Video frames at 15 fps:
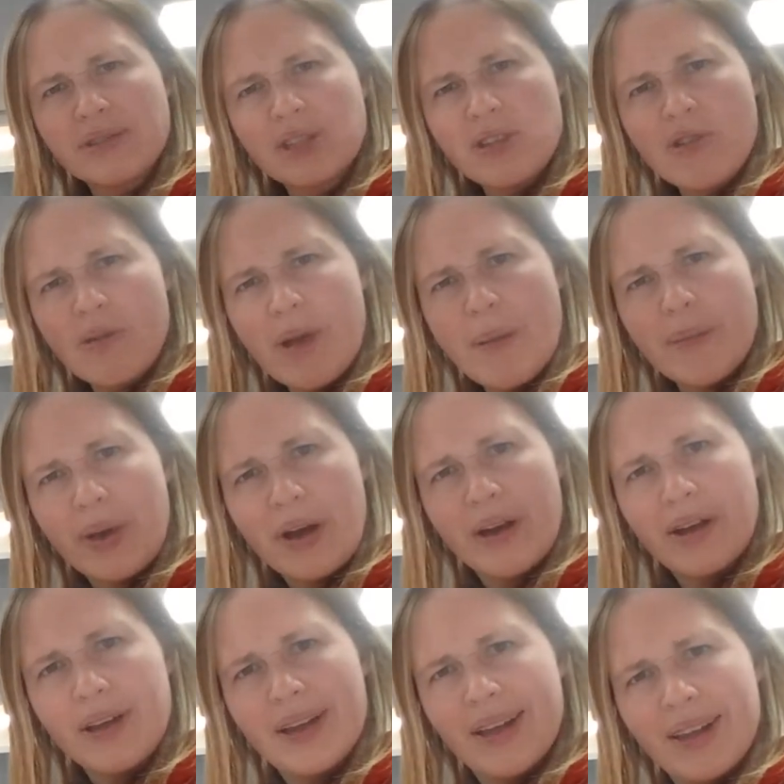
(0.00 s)
Can you remember?
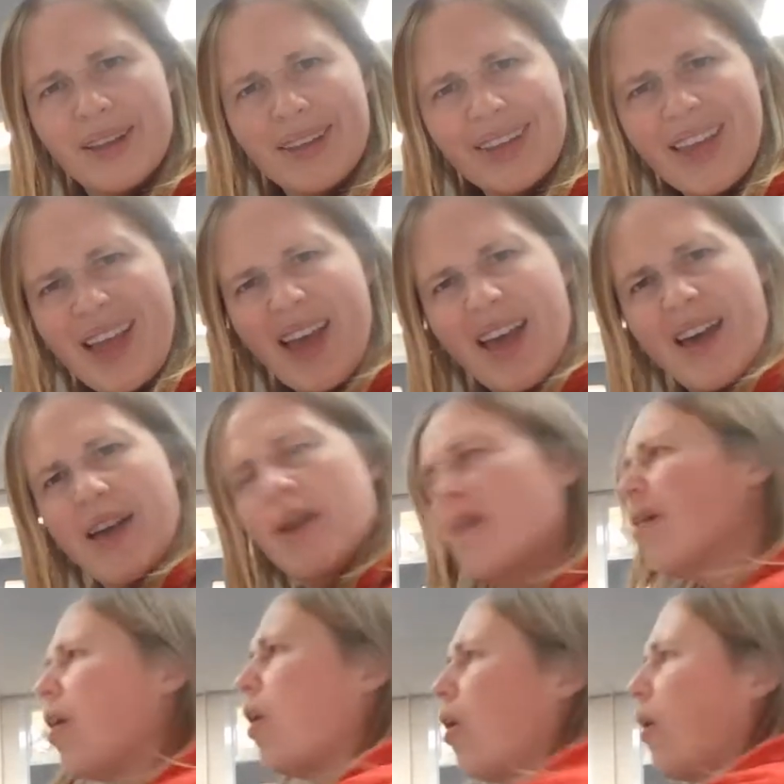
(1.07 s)
Yeah.
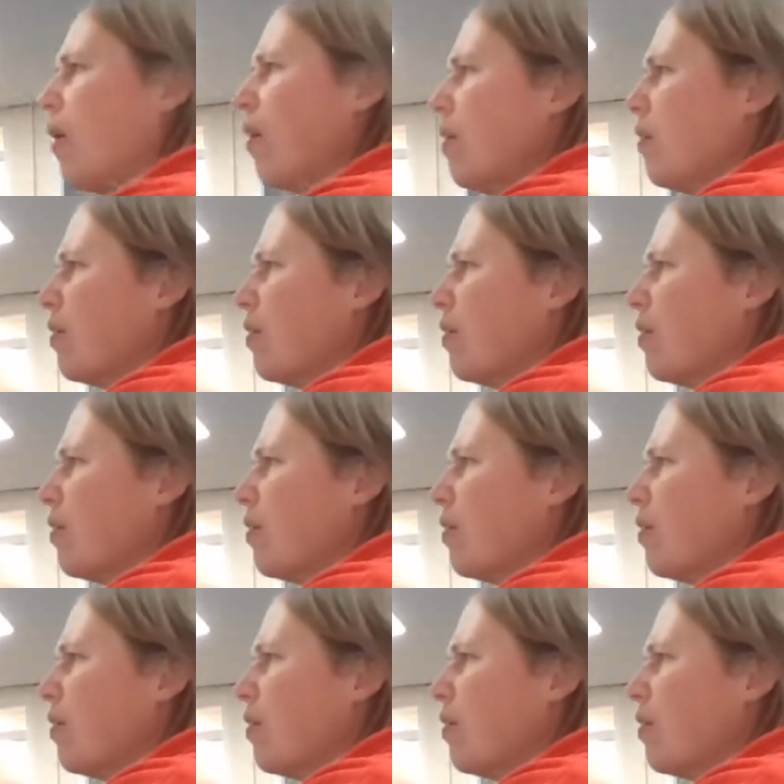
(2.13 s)
Oh.